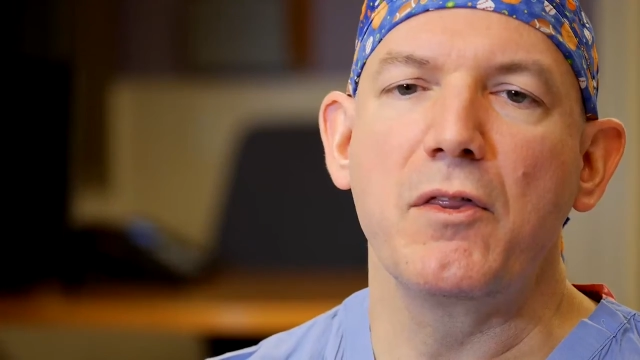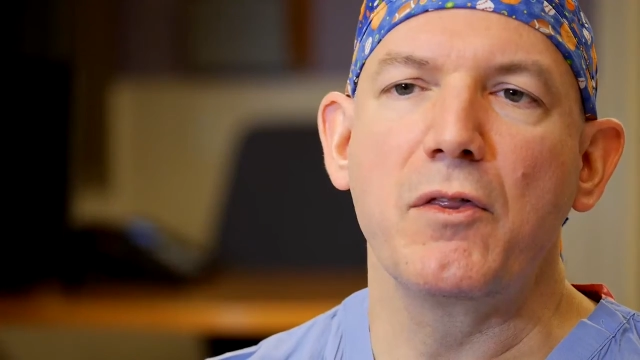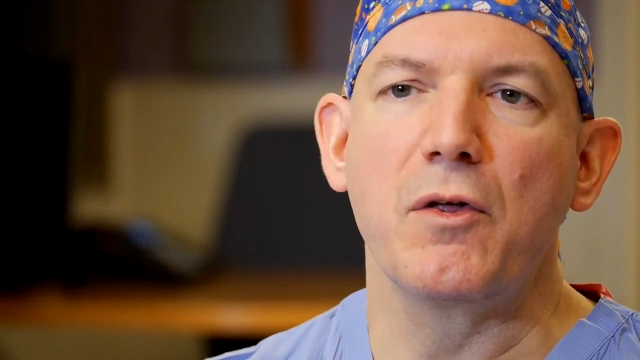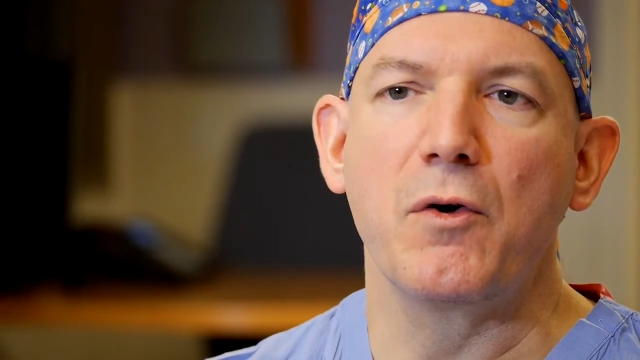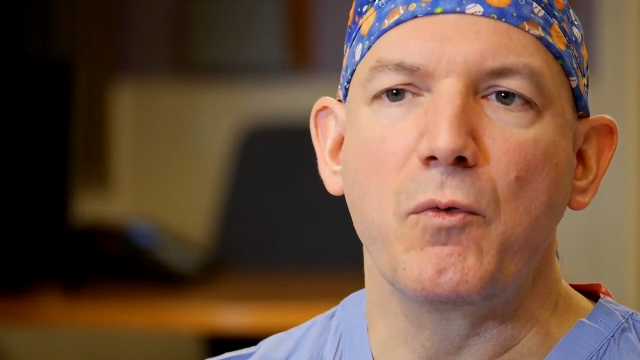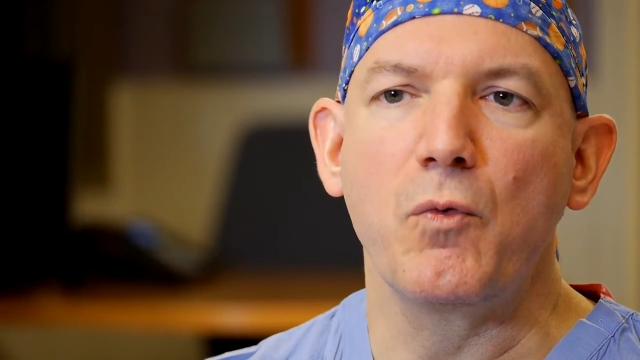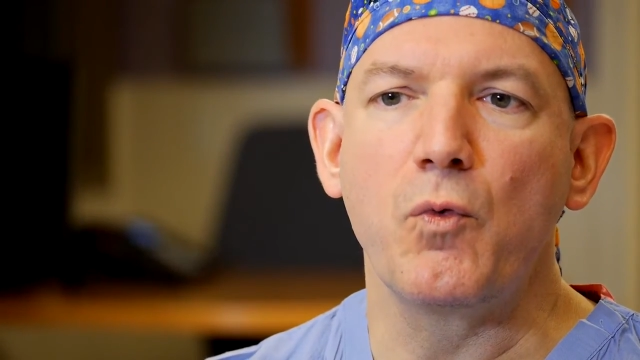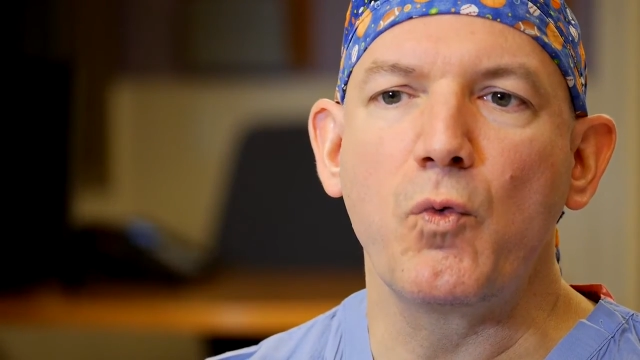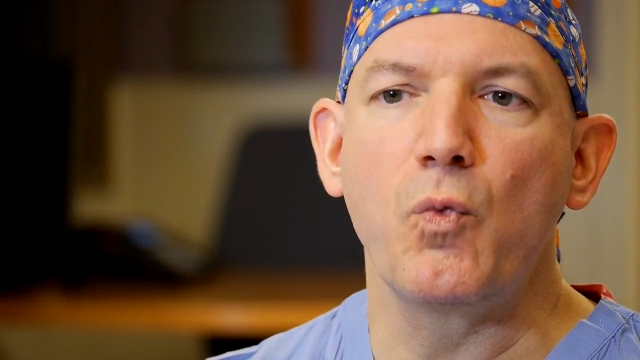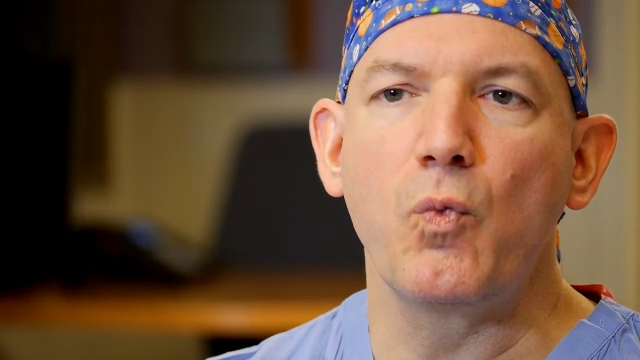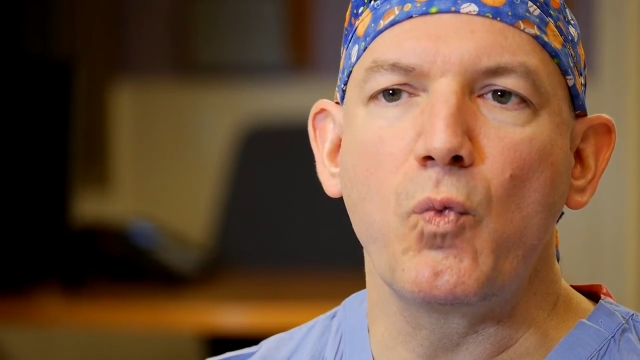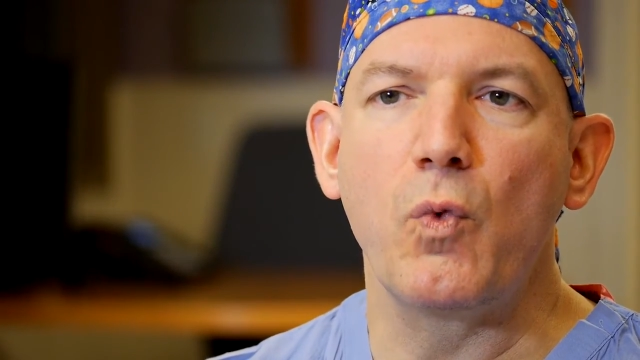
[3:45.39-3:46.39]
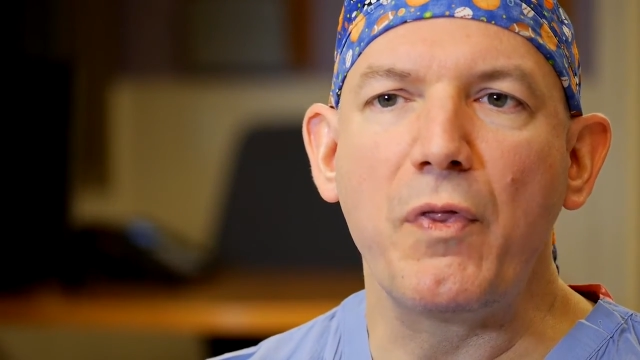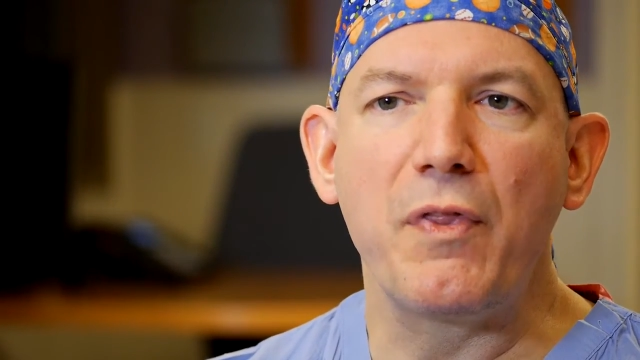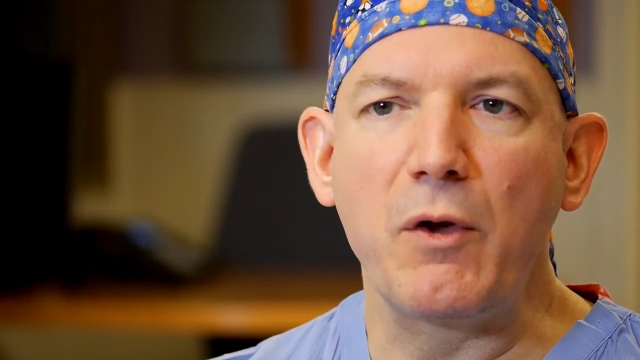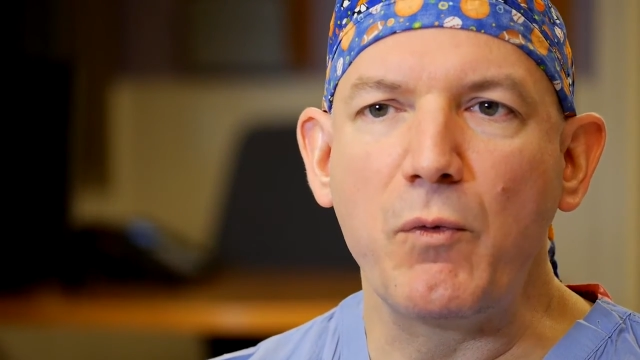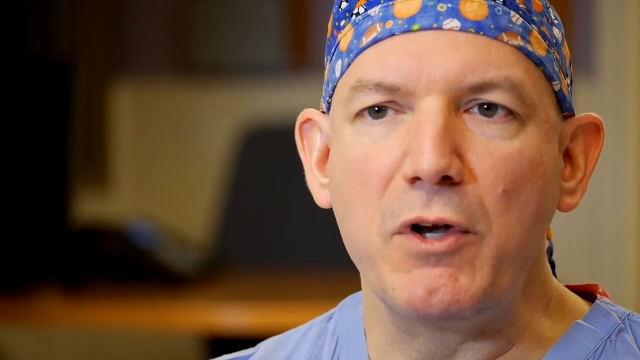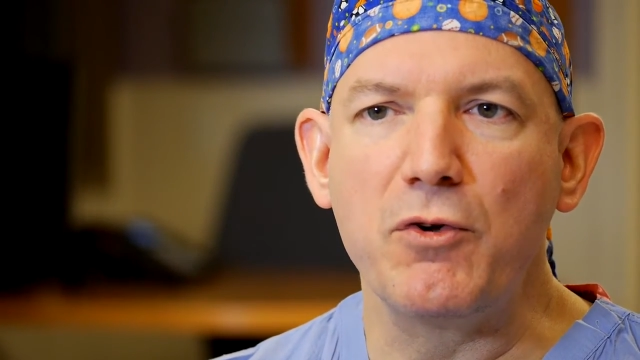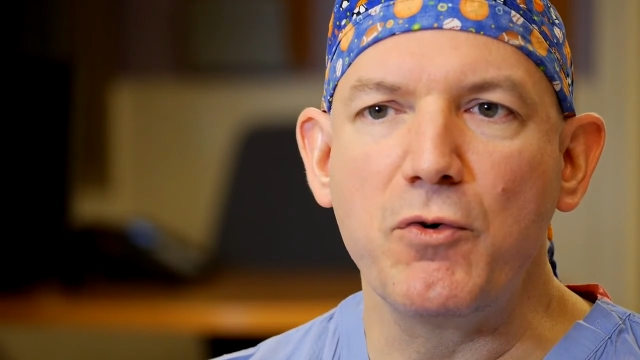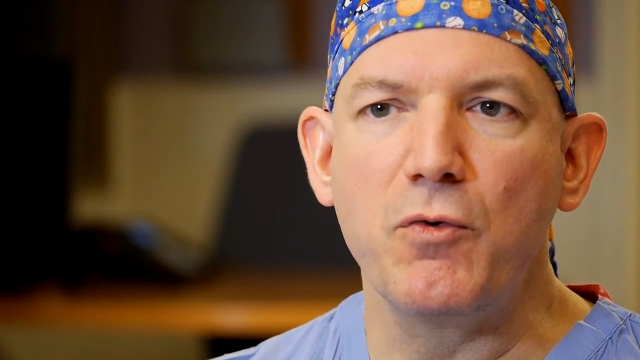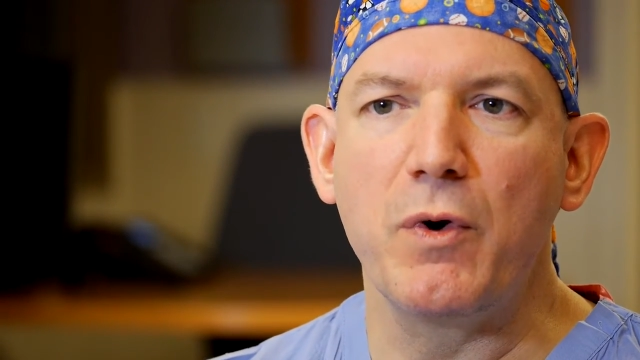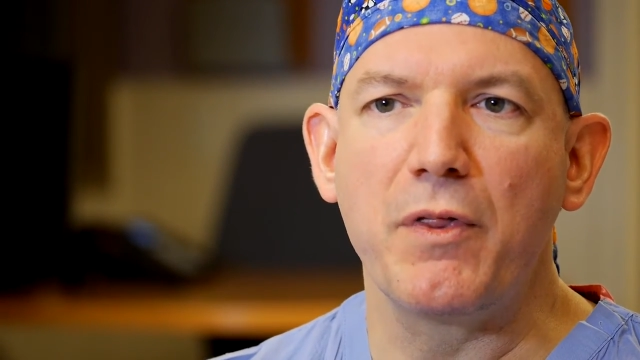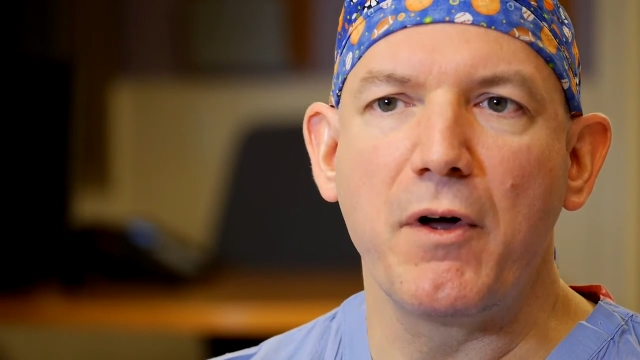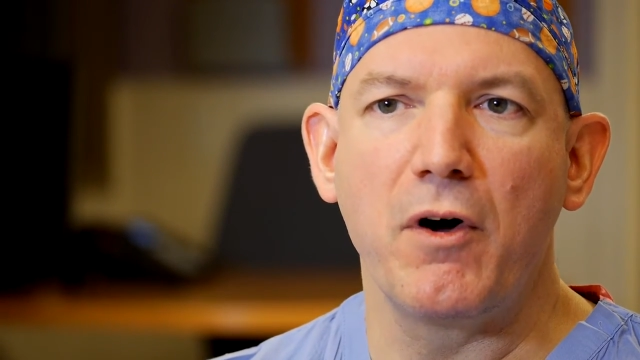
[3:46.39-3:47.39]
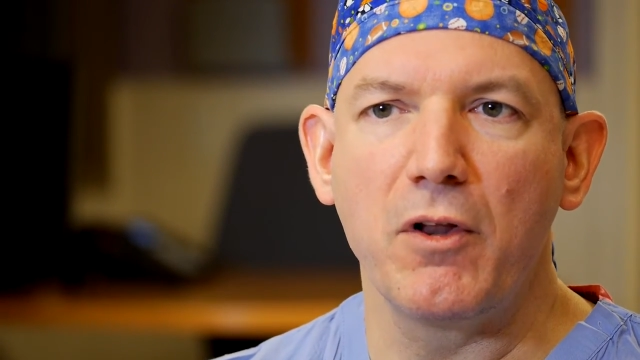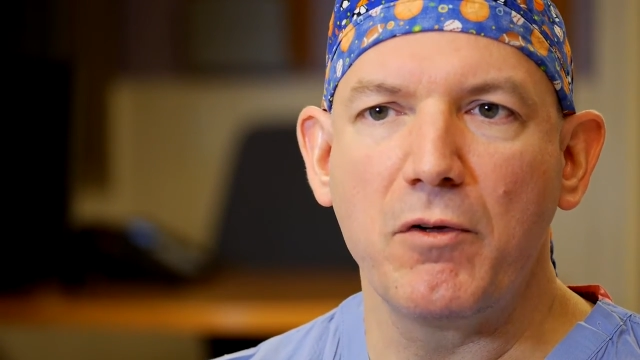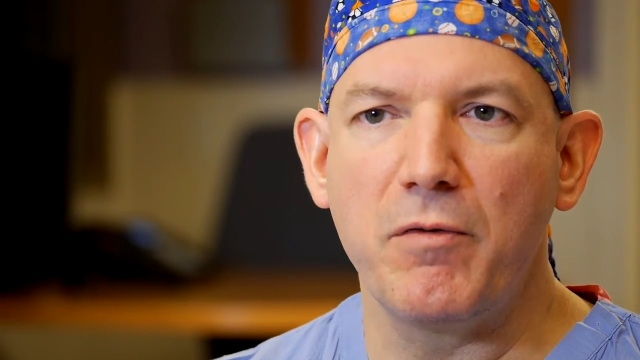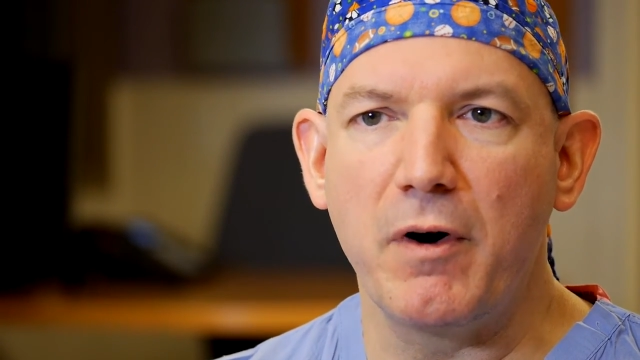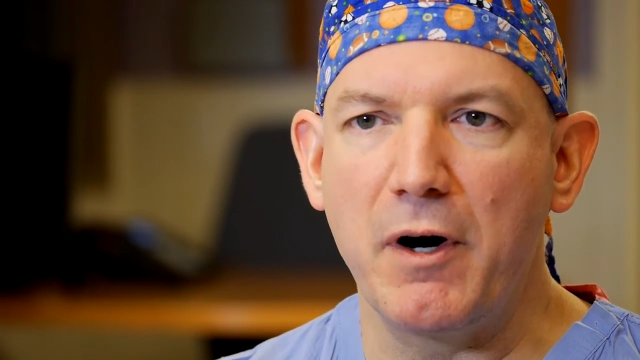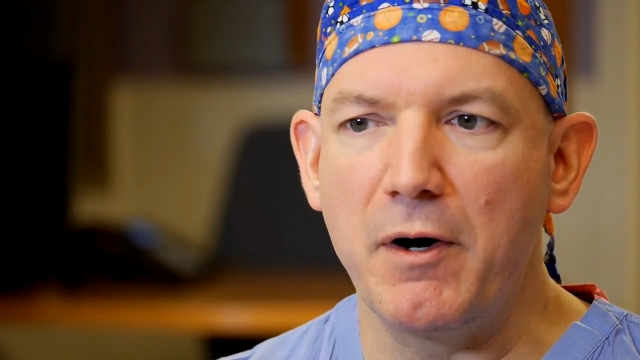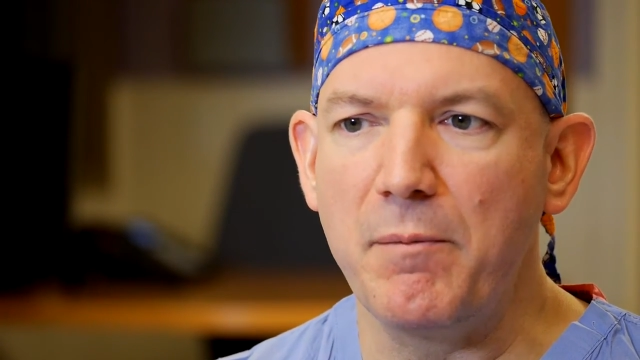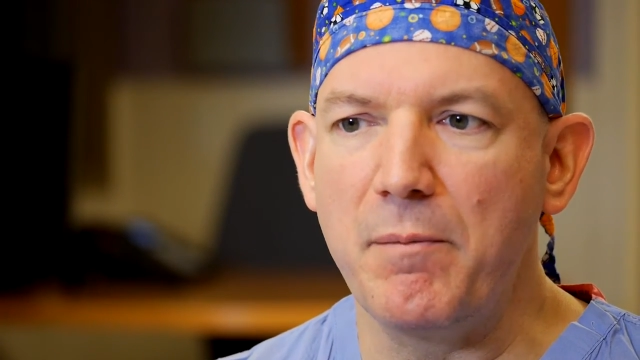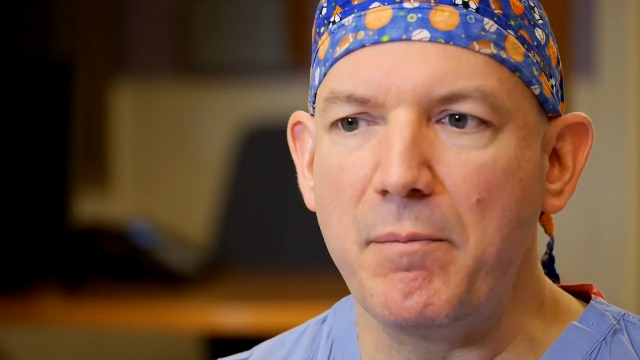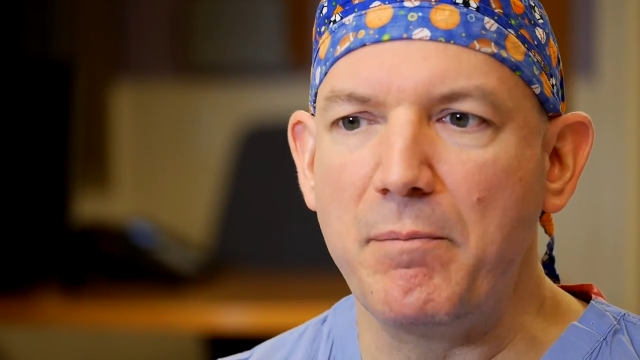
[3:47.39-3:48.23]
The one thing we do with all of our